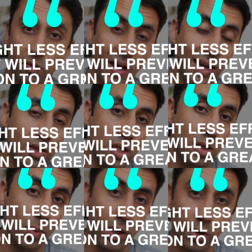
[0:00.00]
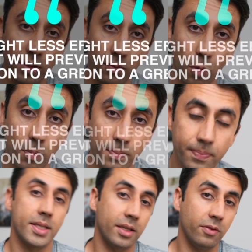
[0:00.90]
factors that we're looking for.
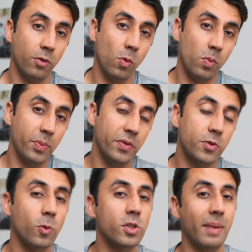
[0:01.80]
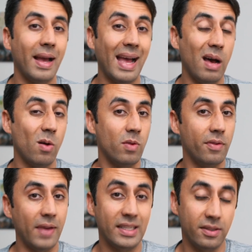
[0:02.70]
Second of all, when we've talked about how
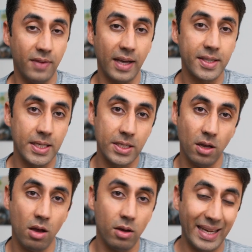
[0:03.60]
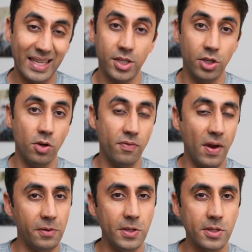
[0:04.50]
effective vaccines are against the new
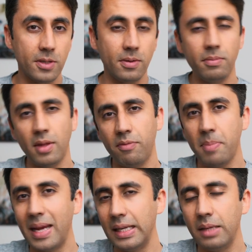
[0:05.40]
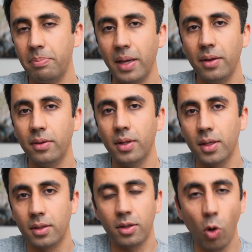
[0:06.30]
variants, they've mainly been
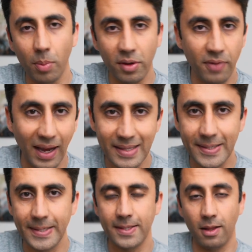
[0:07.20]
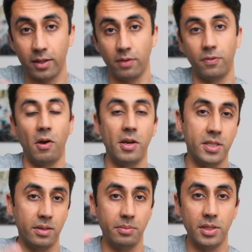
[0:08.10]
the common vaccines like the
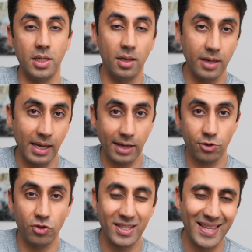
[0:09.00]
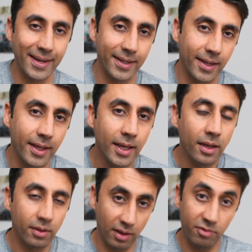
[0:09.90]
Pfizer, Moderna, AstraZeneca
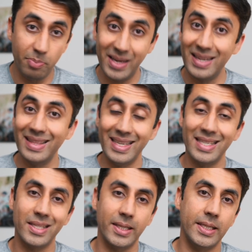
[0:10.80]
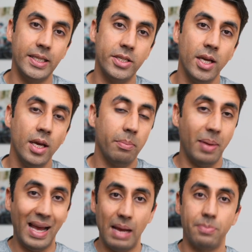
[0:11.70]
that have been in these studies.
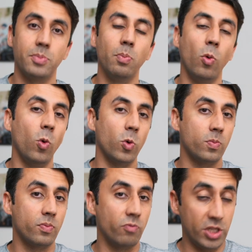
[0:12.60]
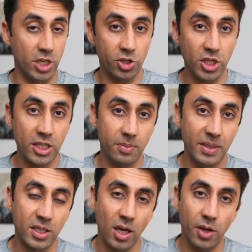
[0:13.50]
Perhaps more research needs to
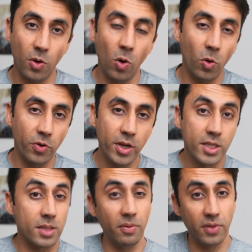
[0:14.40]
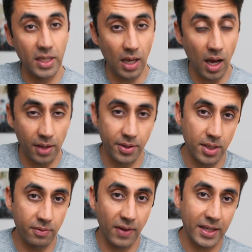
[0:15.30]
be done on some of the
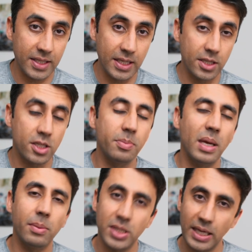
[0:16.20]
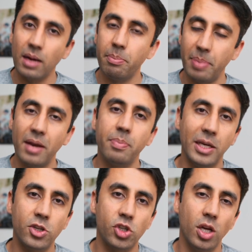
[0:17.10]
other vaccines to be able to get a better
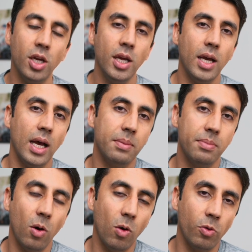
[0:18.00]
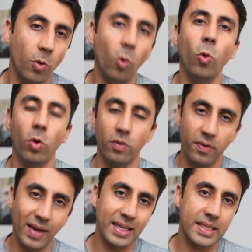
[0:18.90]
picture um, on all of
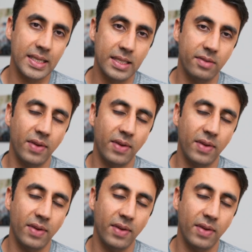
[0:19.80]
the vaccines'